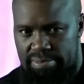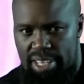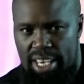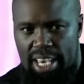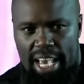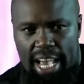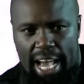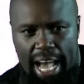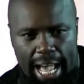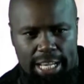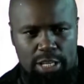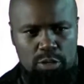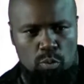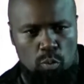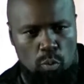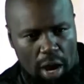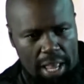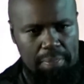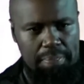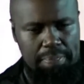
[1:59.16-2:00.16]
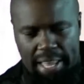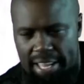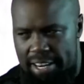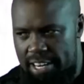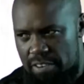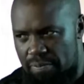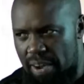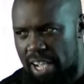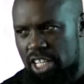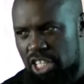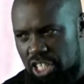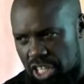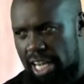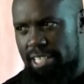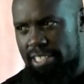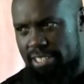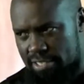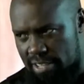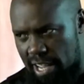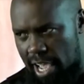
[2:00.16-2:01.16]
And when the river shall
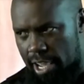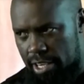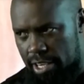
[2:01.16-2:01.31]
dry,